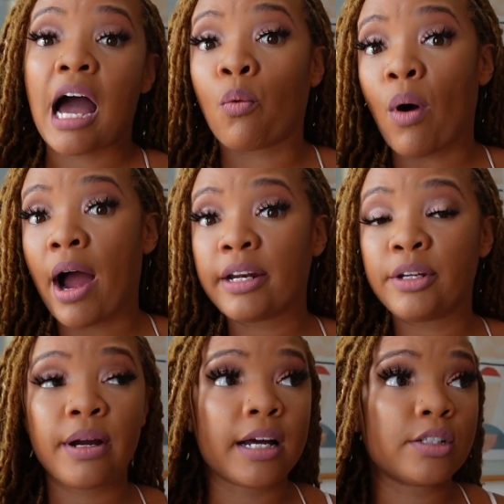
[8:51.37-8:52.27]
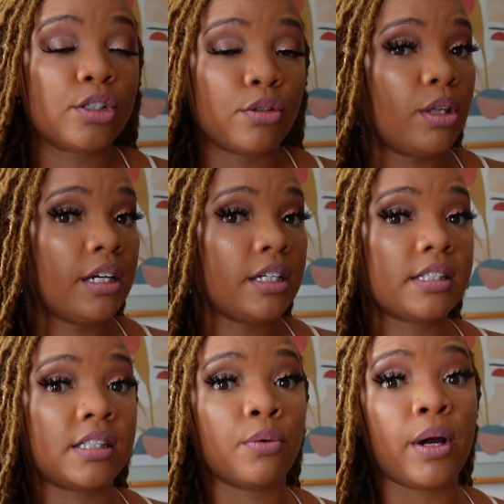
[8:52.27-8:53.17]
Why do you guys do things
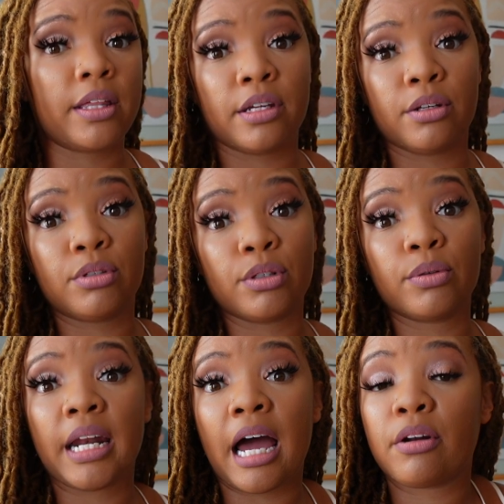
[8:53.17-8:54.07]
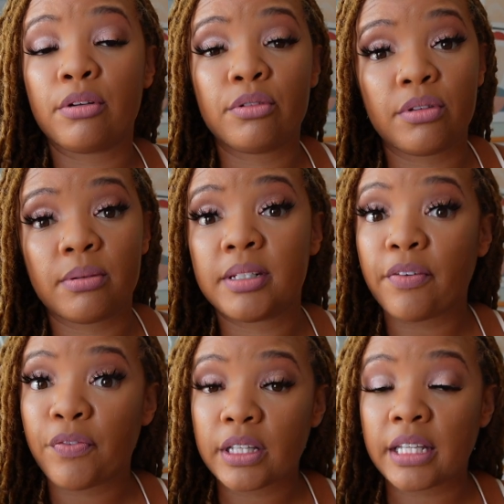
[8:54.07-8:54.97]
the way that you do, and how do you do them
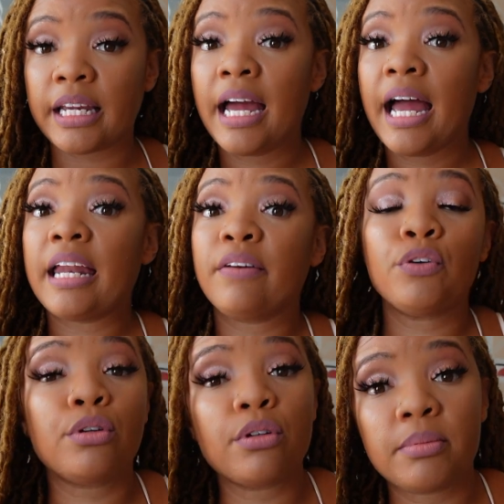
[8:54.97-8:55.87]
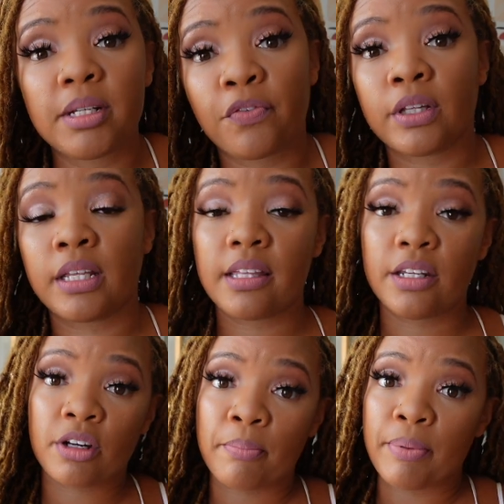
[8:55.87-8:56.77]
differently? And if you do them differently than
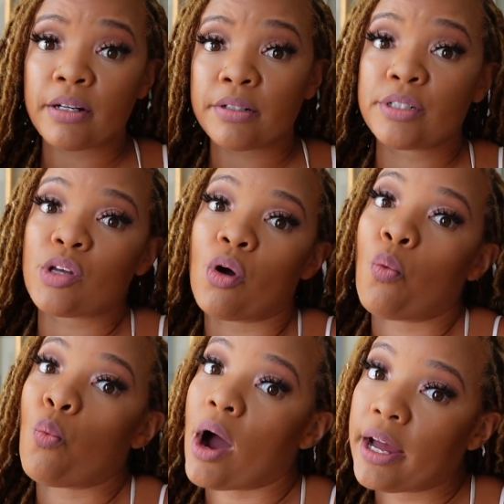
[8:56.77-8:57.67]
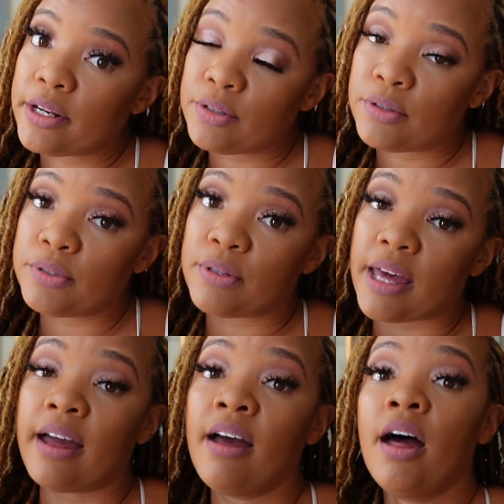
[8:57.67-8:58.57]
your competitors, why do you do
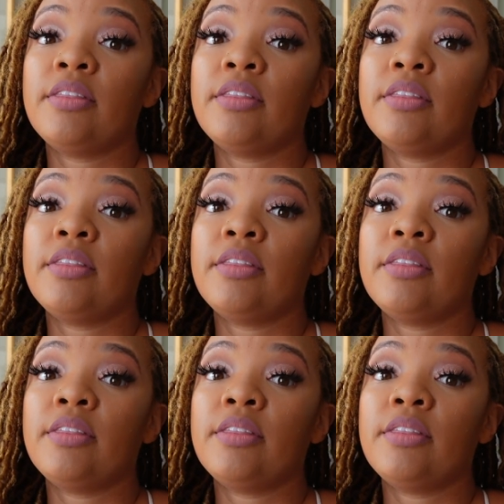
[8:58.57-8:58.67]
that?